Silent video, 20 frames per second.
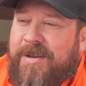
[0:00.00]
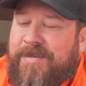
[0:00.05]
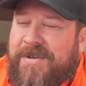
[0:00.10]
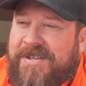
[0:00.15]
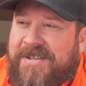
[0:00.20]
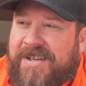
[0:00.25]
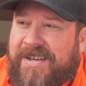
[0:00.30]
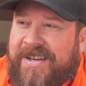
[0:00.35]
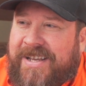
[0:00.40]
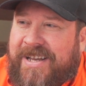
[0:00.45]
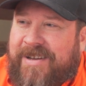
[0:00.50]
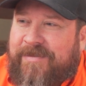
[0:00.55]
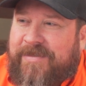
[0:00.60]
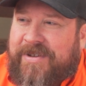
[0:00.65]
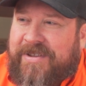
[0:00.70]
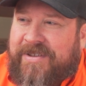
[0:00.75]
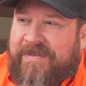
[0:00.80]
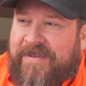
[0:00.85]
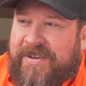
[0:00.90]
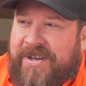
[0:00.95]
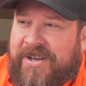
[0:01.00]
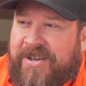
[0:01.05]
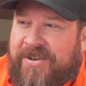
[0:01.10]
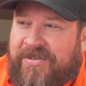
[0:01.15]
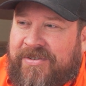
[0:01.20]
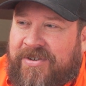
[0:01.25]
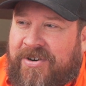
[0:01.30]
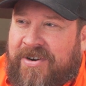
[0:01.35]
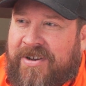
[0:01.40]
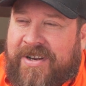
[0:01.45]
up to sundown, but the video
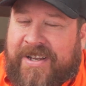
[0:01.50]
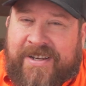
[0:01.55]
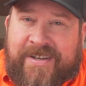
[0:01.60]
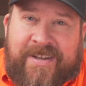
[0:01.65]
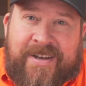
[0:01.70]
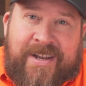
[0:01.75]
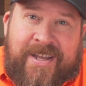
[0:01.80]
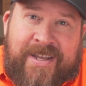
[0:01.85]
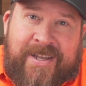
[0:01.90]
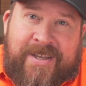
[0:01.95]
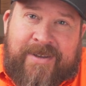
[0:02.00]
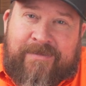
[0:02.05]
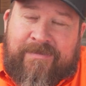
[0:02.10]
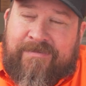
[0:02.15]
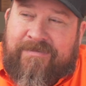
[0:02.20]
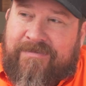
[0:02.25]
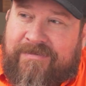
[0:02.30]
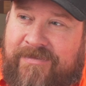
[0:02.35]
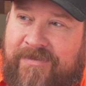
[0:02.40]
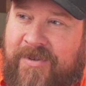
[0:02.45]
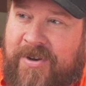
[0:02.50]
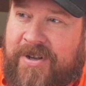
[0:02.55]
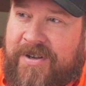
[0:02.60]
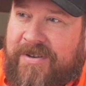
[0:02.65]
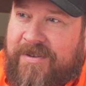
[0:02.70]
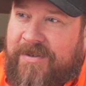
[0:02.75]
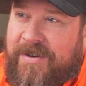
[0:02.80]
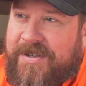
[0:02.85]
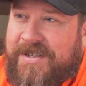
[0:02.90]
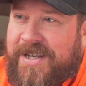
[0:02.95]
started at 10 a.m.
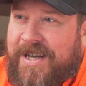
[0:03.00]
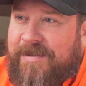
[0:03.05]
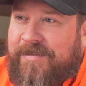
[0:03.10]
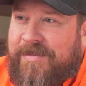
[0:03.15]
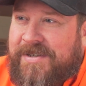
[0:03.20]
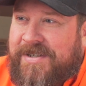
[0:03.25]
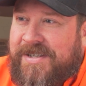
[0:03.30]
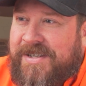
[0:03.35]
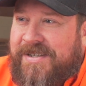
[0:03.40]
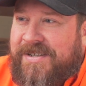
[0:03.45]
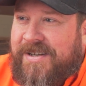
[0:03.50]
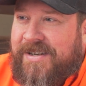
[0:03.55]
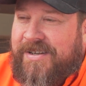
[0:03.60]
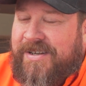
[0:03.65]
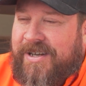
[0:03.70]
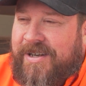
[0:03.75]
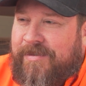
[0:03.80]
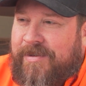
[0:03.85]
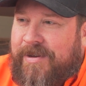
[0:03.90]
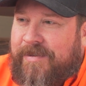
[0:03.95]
What time does the sun come